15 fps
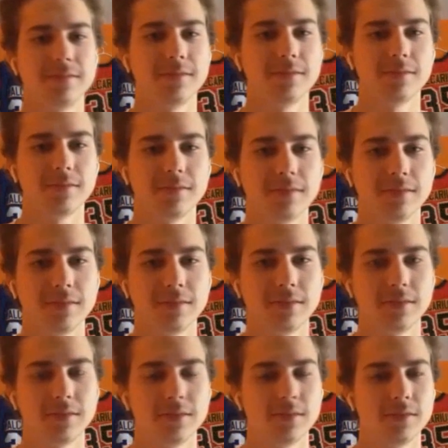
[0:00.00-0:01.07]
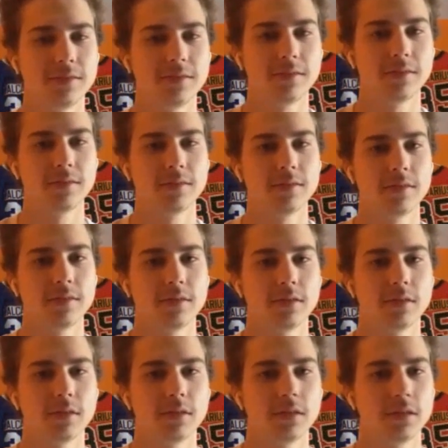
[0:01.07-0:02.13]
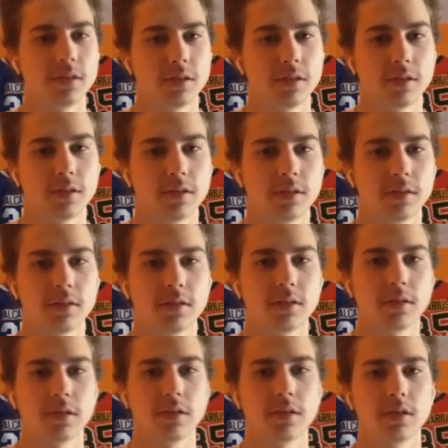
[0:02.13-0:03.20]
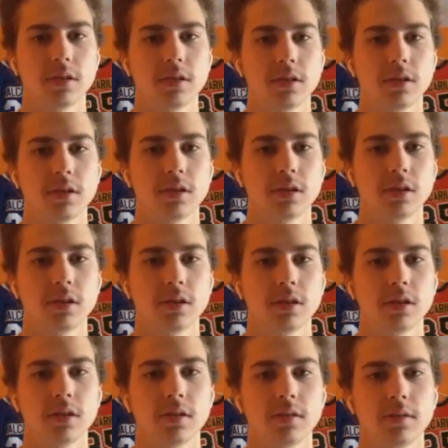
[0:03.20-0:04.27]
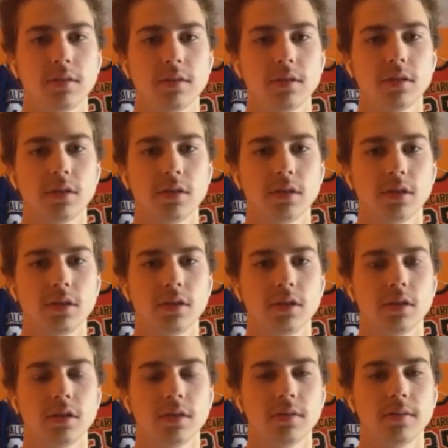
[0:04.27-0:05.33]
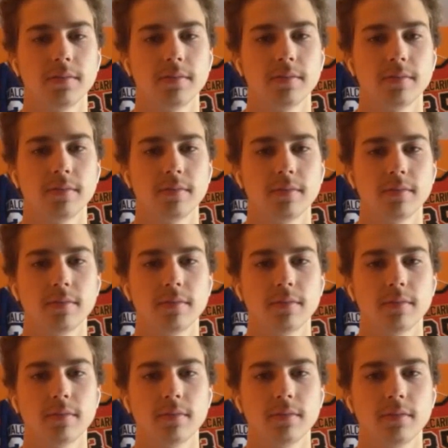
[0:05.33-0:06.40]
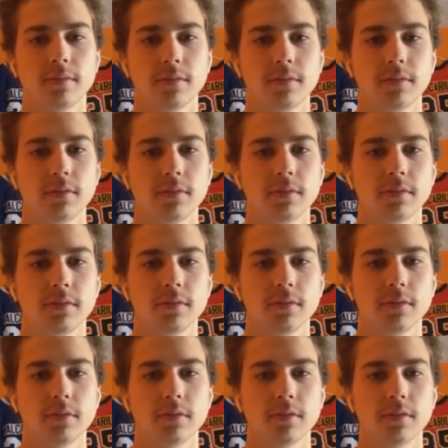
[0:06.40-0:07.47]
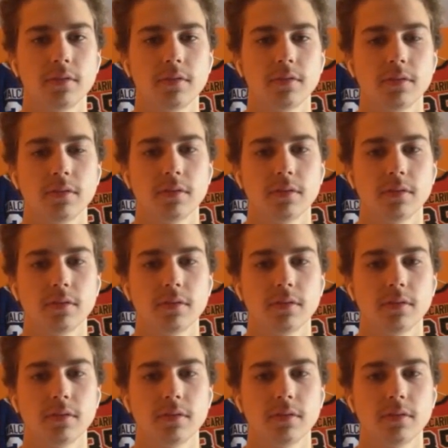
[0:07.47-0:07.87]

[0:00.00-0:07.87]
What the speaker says: (not speaking)